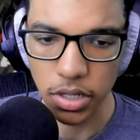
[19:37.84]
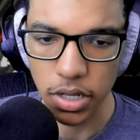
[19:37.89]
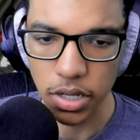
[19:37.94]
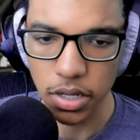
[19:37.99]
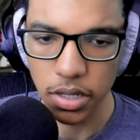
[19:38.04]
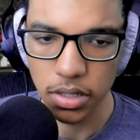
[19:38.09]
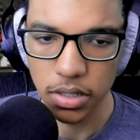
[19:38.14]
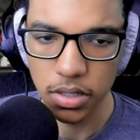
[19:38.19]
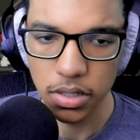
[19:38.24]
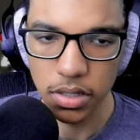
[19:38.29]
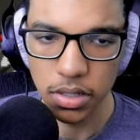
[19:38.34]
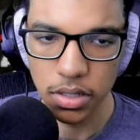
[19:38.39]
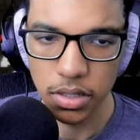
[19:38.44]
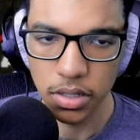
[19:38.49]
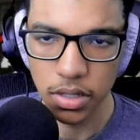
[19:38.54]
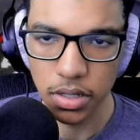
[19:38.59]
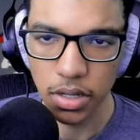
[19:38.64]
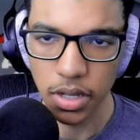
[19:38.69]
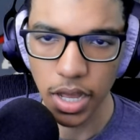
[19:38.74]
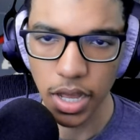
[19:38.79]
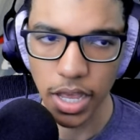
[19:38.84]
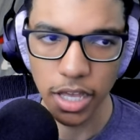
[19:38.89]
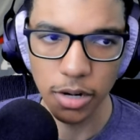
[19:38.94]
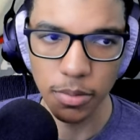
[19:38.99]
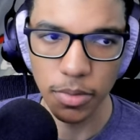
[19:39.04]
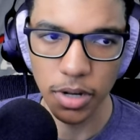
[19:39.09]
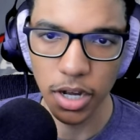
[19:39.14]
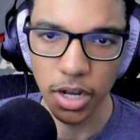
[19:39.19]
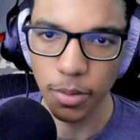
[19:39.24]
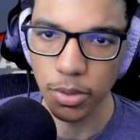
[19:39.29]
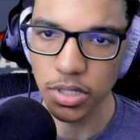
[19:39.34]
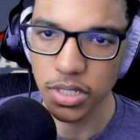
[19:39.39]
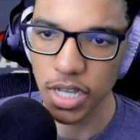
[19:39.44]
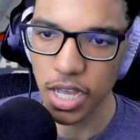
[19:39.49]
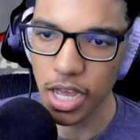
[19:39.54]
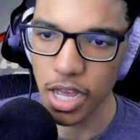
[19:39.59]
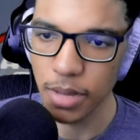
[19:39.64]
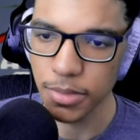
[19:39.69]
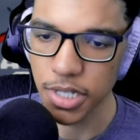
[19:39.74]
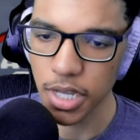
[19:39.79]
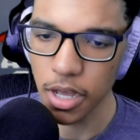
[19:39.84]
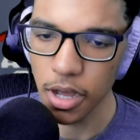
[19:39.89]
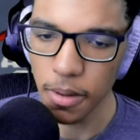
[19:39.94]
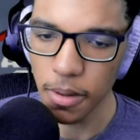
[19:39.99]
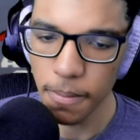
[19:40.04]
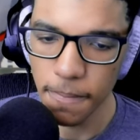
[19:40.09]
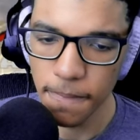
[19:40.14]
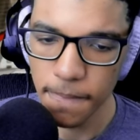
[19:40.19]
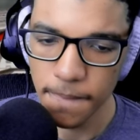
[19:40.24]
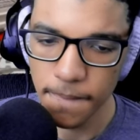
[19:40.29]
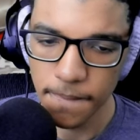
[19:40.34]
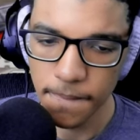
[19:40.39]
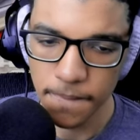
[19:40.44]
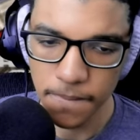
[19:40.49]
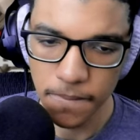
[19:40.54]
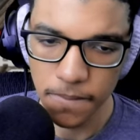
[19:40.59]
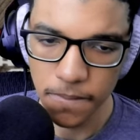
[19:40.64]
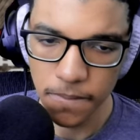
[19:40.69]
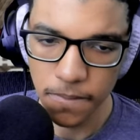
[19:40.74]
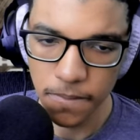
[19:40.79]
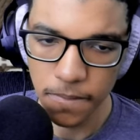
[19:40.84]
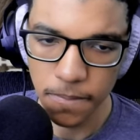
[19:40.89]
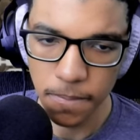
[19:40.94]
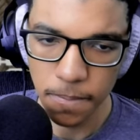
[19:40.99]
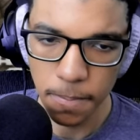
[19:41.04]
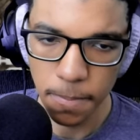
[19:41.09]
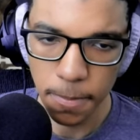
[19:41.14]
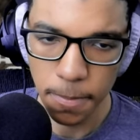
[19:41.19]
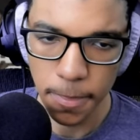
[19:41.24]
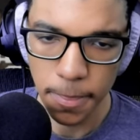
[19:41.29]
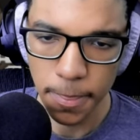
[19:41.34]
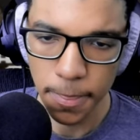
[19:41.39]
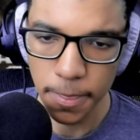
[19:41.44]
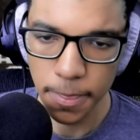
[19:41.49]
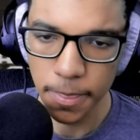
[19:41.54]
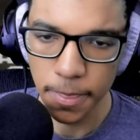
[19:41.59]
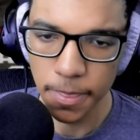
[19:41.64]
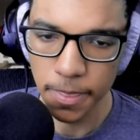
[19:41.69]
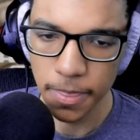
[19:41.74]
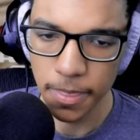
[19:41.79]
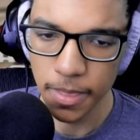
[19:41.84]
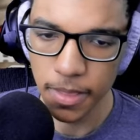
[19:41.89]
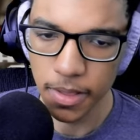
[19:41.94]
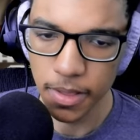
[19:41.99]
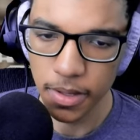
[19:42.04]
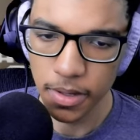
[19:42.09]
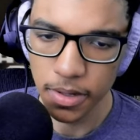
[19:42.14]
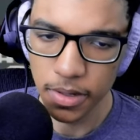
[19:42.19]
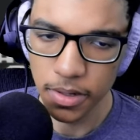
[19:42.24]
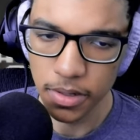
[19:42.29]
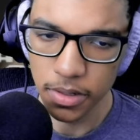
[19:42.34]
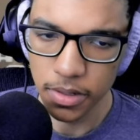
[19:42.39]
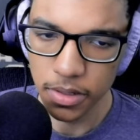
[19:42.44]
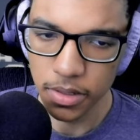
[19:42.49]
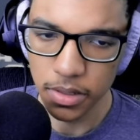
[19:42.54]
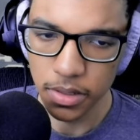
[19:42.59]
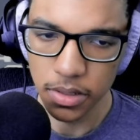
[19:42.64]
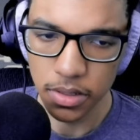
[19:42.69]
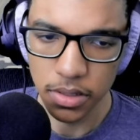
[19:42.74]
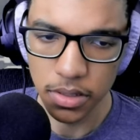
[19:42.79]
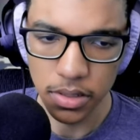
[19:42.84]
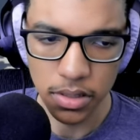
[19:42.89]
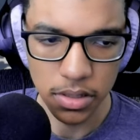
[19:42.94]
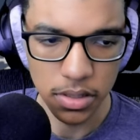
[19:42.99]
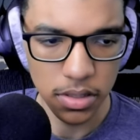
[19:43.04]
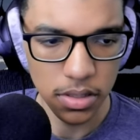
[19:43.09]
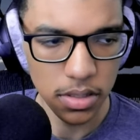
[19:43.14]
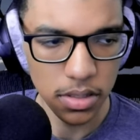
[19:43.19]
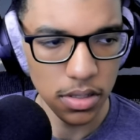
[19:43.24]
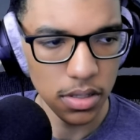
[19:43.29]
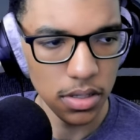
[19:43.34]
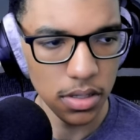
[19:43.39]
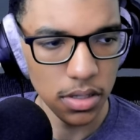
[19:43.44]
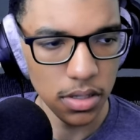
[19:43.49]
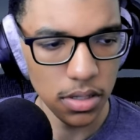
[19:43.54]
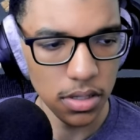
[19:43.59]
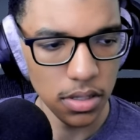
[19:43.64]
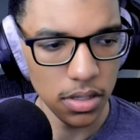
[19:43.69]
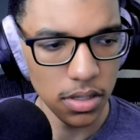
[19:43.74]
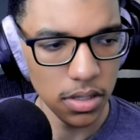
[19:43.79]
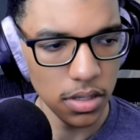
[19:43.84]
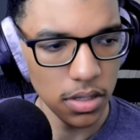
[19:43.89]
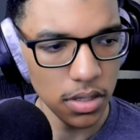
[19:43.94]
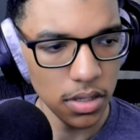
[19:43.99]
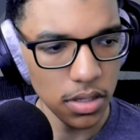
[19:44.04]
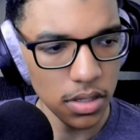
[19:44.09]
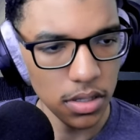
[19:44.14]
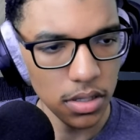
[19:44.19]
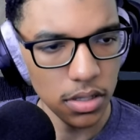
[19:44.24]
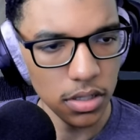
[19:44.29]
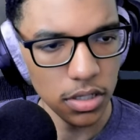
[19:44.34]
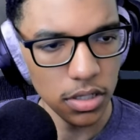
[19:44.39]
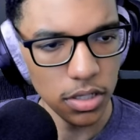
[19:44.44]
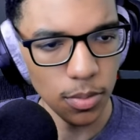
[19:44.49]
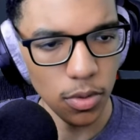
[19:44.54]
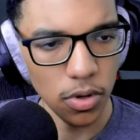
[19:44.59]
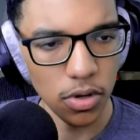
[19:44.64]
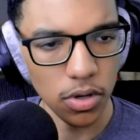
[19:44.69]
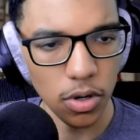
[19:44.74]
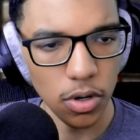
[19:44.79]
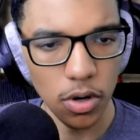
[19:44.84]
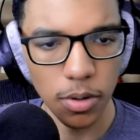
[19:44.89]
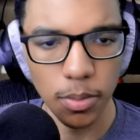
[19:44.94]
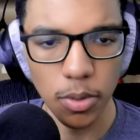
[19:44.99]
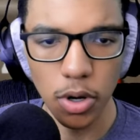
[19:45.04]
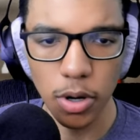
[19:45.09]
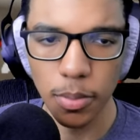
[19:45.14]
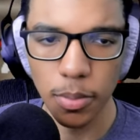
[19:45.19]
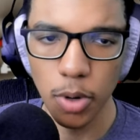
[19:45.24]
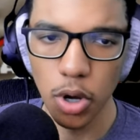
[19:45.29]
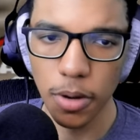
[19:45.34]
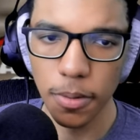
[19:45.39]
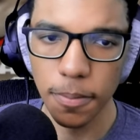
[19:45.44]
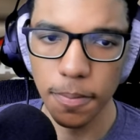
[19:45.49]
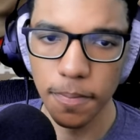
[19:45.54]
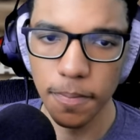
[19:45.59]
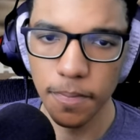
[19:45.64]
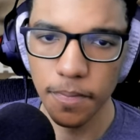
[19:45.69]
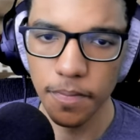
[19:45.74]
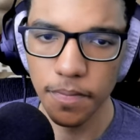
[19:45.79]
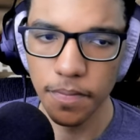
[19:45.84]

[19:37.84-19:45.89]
Okay. I hit him a couple times. Yep. Come on, go up, go up, go up.